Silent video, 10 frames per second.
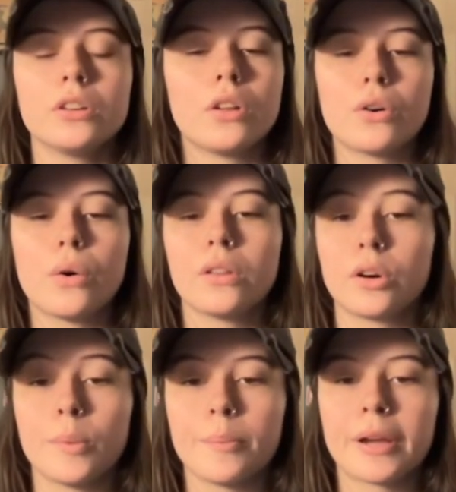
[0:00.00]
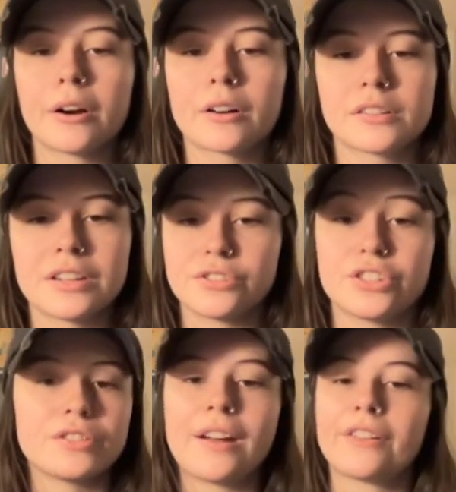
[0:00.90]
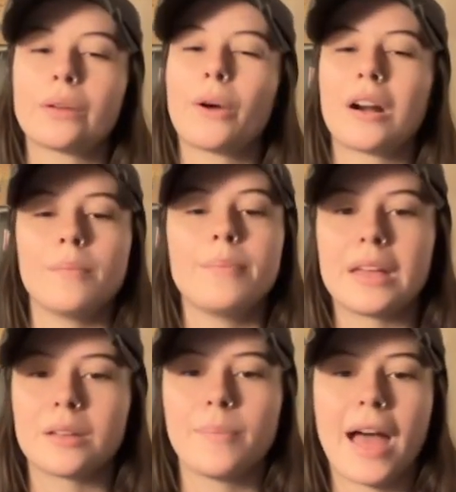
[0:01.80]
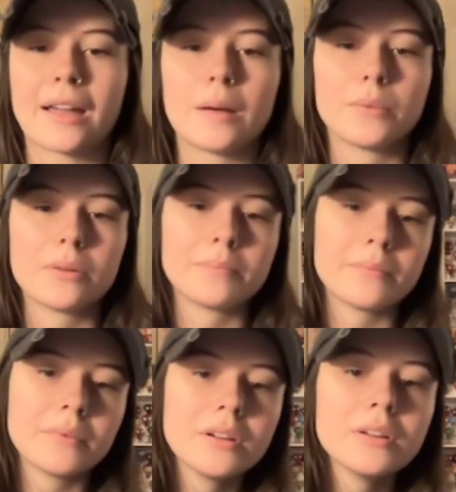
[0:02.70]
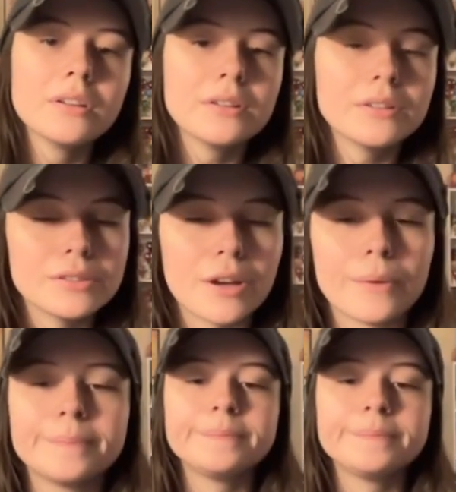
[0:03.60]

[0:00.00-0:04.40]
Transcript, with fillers: the logo a little bit bigger cuz I just I really wanted a big back emblem. Yeah. So